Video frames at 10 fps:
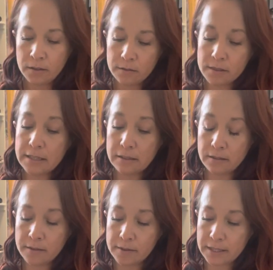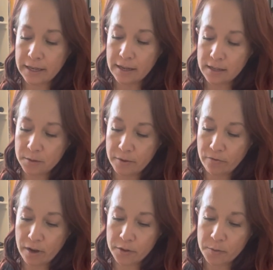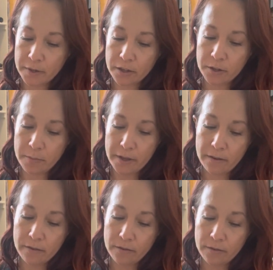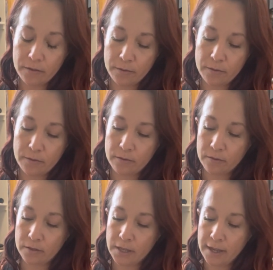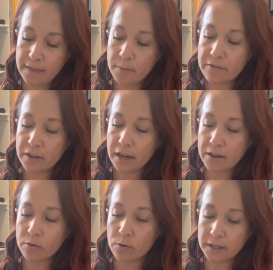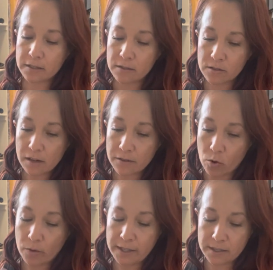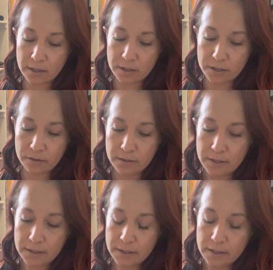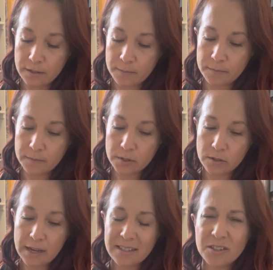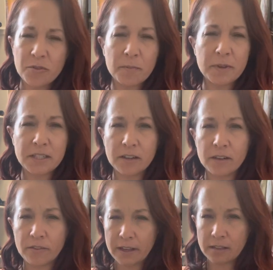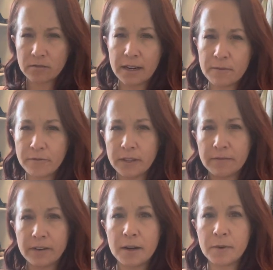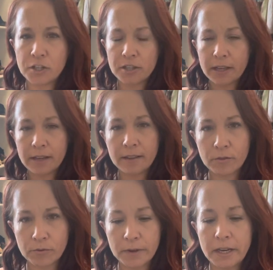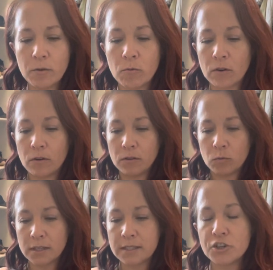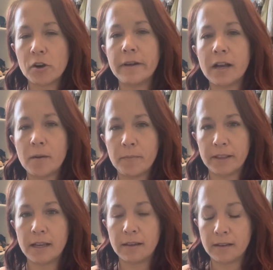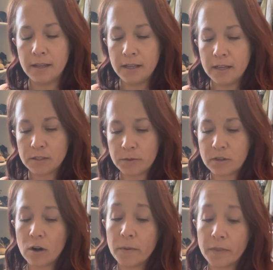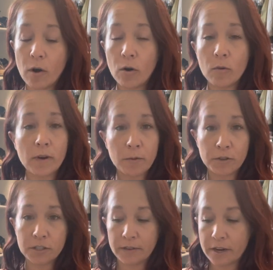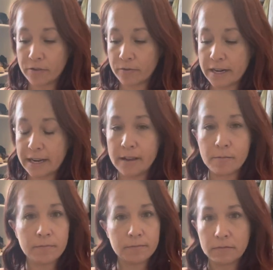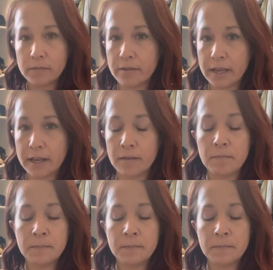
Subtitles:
I'm not saying it has to be father, but it could be. Then we have the Nine of Coins. There's a lot of coins here too. So it has to do with material things, right? I'm feeling very much like in the 3D world, what's showing up, I think, because we started with the home, right, which is a very 3D thing.